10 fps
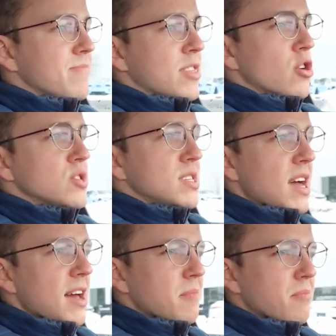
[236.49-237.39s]
there's
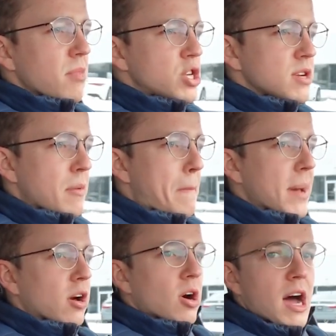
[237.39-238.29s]
not much of a
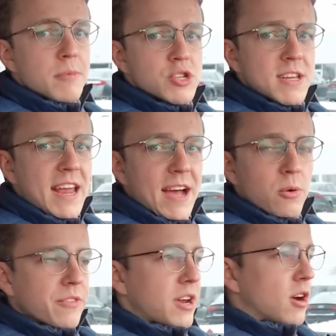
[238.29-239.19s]
better option
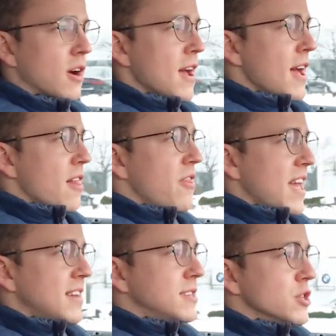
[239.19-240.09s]
out there
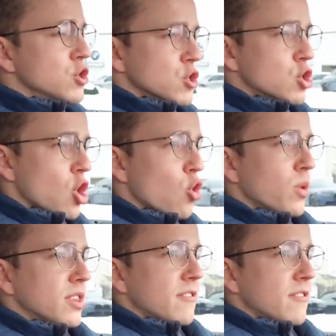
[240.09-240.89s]
than to just go with the